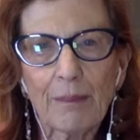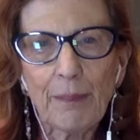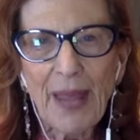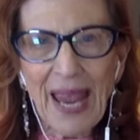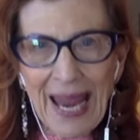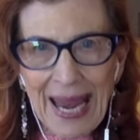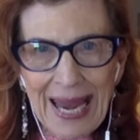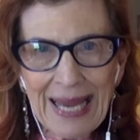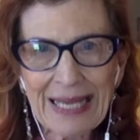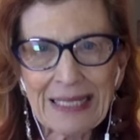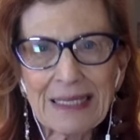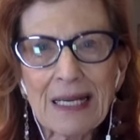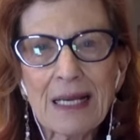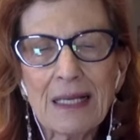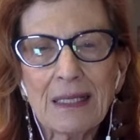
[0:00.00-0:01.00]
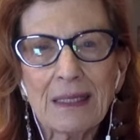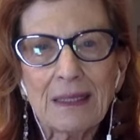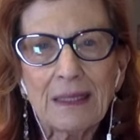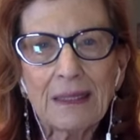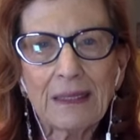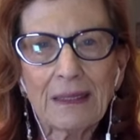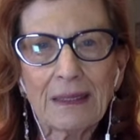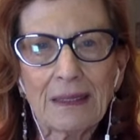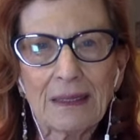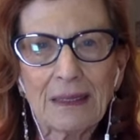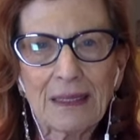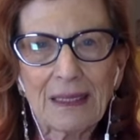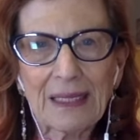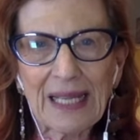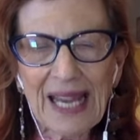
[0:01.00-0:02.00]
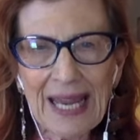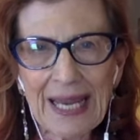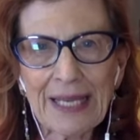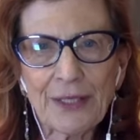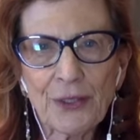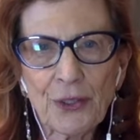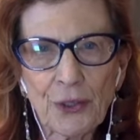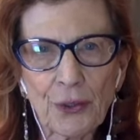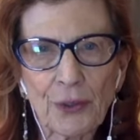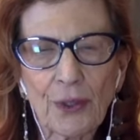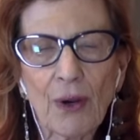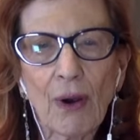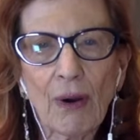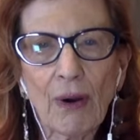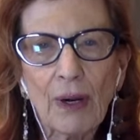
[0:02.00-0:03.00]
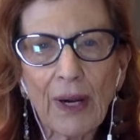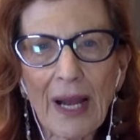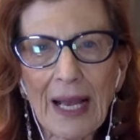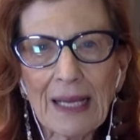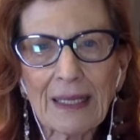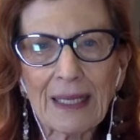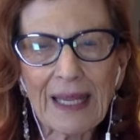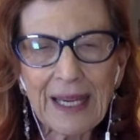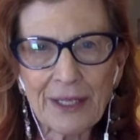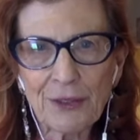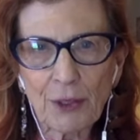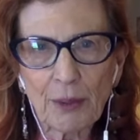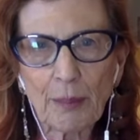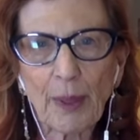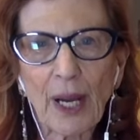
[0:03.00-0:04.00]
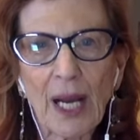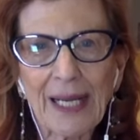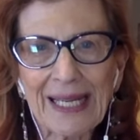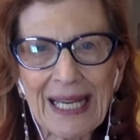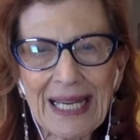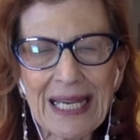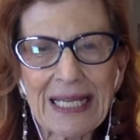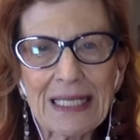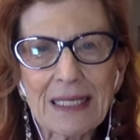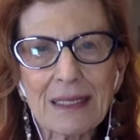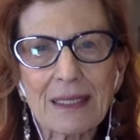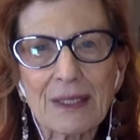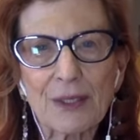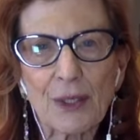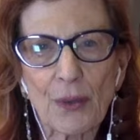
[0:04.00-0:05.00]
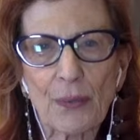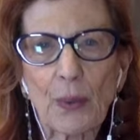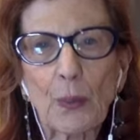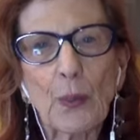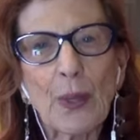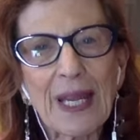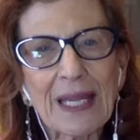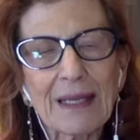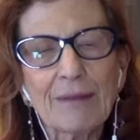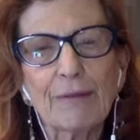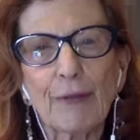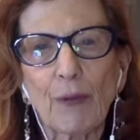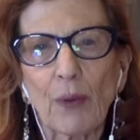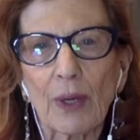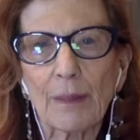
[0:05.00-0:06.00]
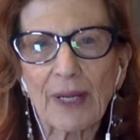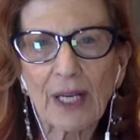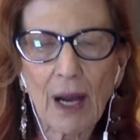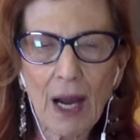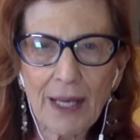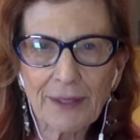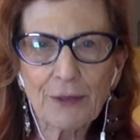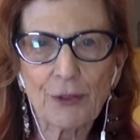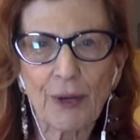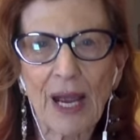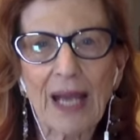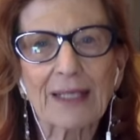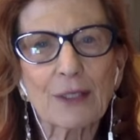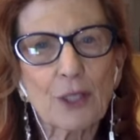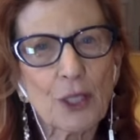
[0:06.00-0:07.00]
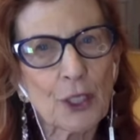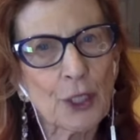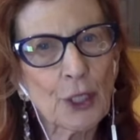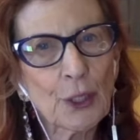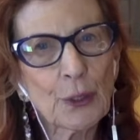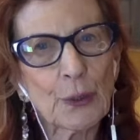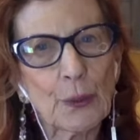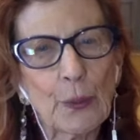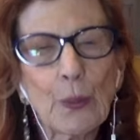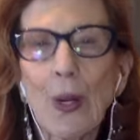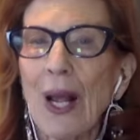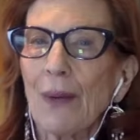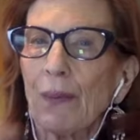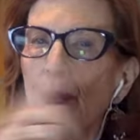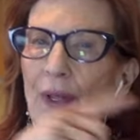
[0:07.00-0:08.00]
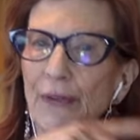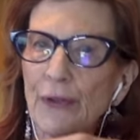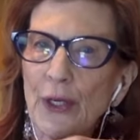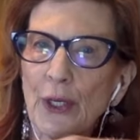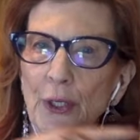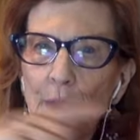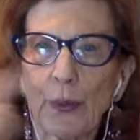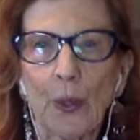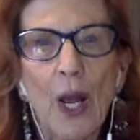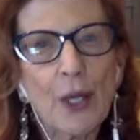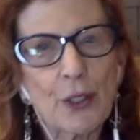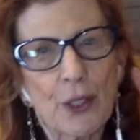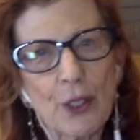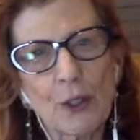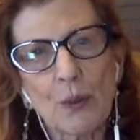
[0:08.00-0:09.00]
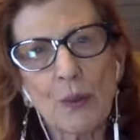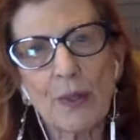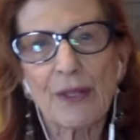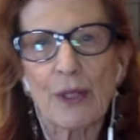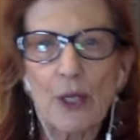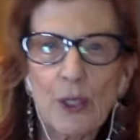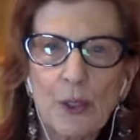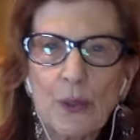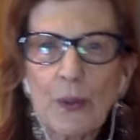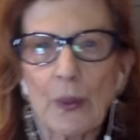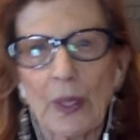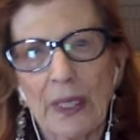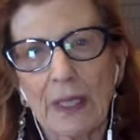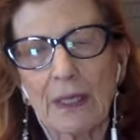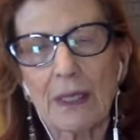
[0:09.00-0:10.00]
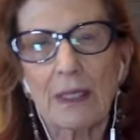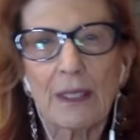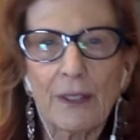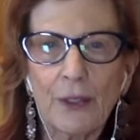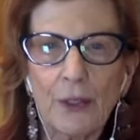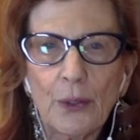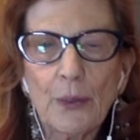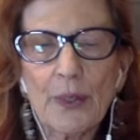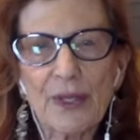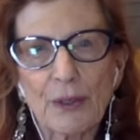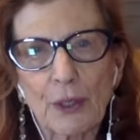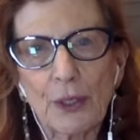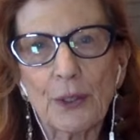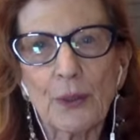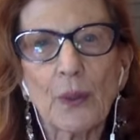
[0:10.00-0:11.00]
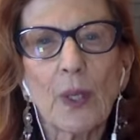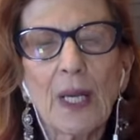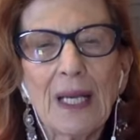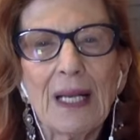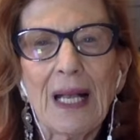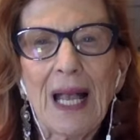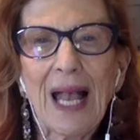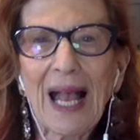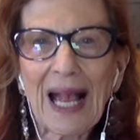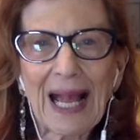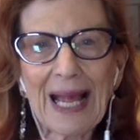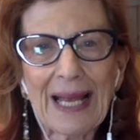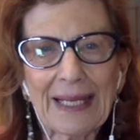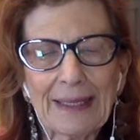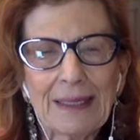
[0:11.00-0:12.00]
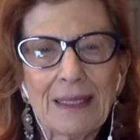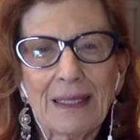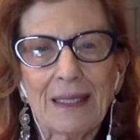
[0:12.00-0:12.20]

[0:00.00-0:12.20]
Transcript: pain in your aura, in your body is so that we can form a contract, you with you, you with you, you with you, and